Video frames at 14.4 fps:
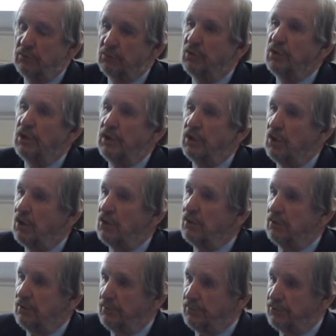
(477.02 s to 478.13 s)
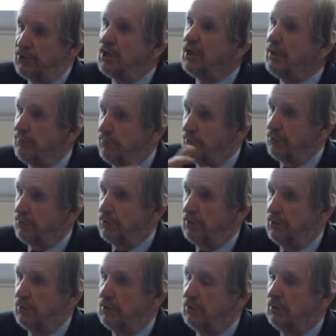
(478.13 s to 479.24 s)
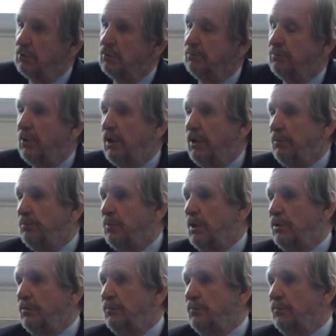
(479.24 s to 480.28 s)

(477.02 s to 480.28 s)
really are delivered by the